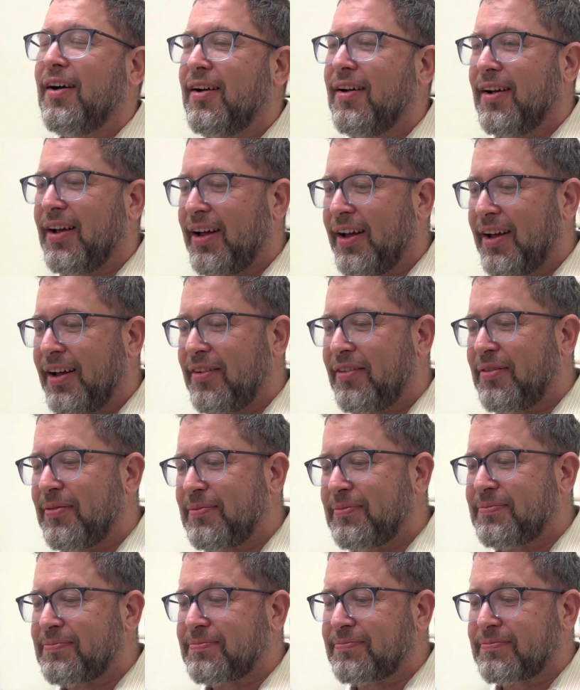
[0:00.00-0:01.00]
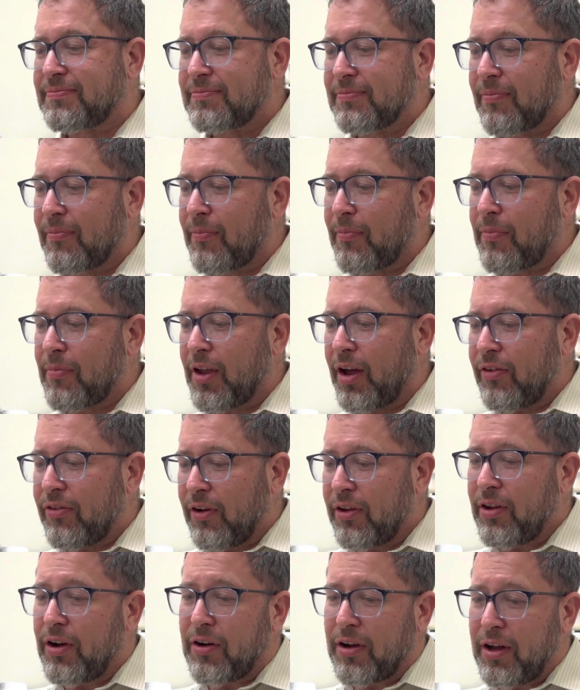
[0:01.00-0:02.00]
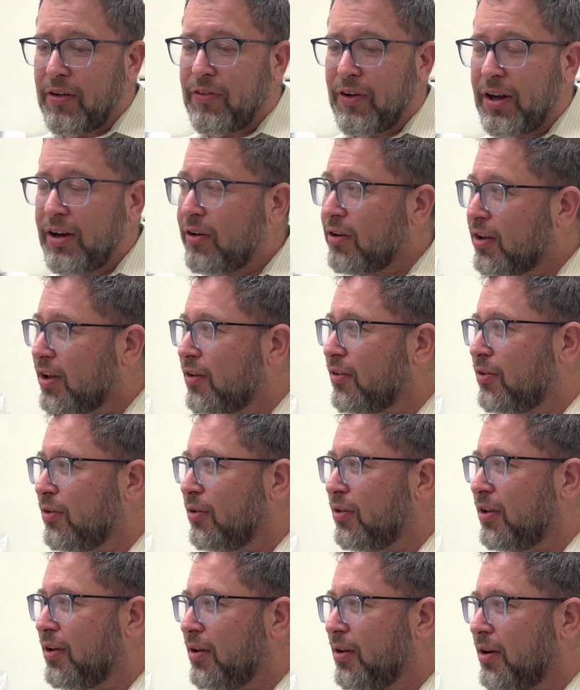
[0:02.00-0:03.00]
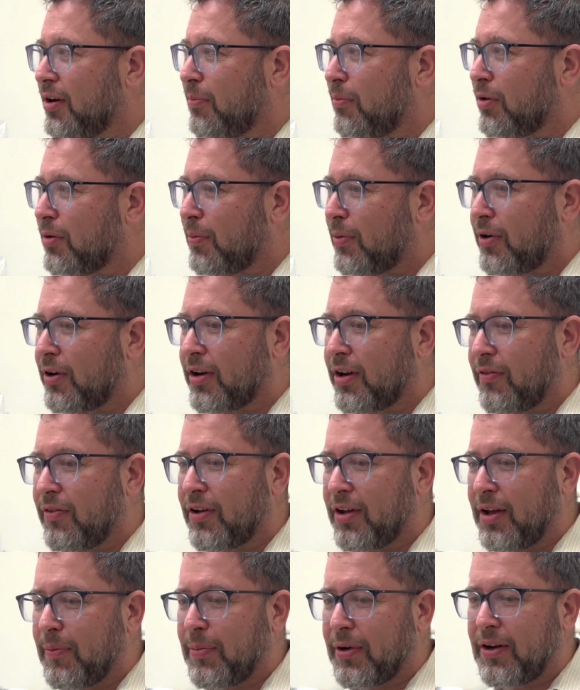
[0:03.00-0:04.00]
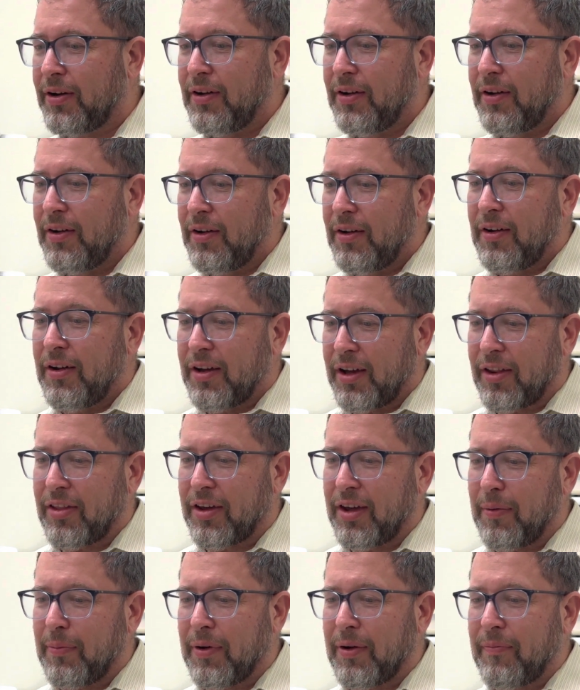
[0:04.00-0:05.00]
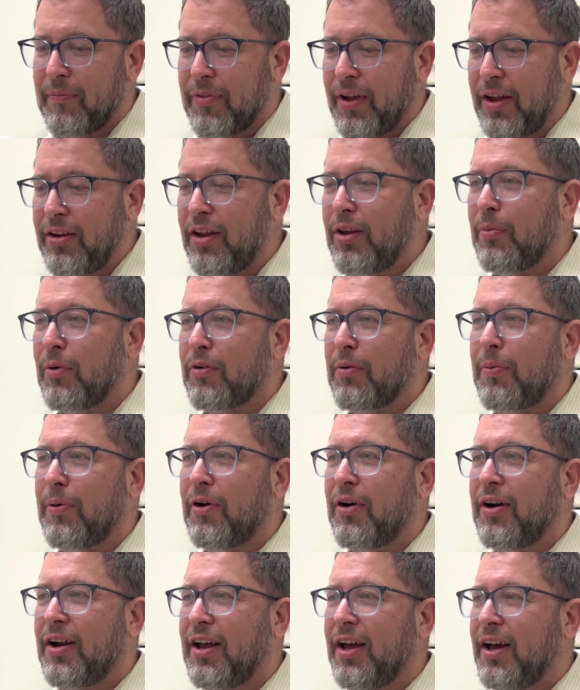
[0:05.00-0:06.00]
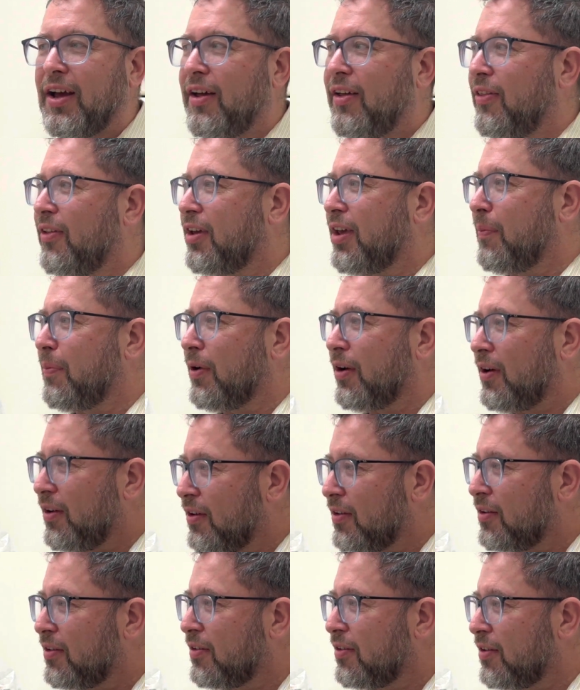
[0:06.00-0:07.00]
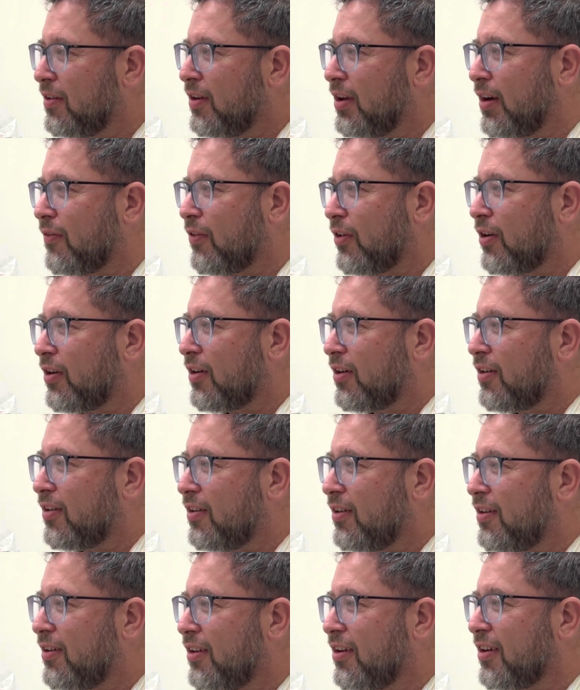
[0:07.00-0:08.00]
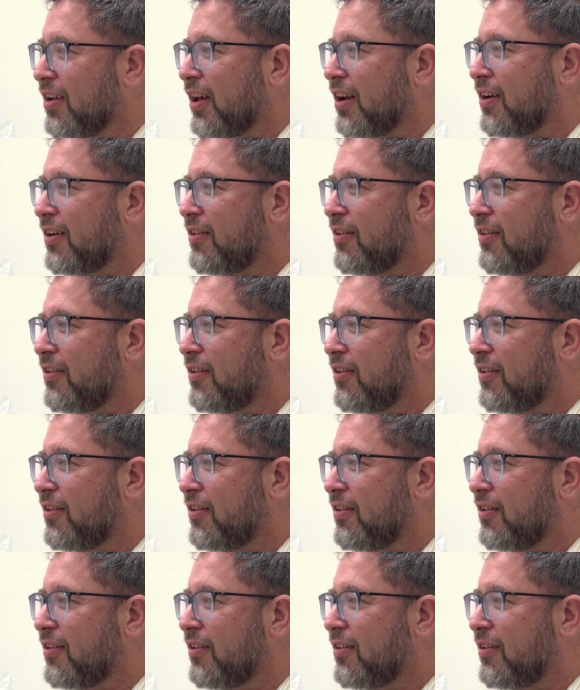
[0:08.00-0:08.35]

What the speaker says: And so I thought, okay, fine, I'll do the book report, get the kippah. I did the book report, and the kippah didn't get it.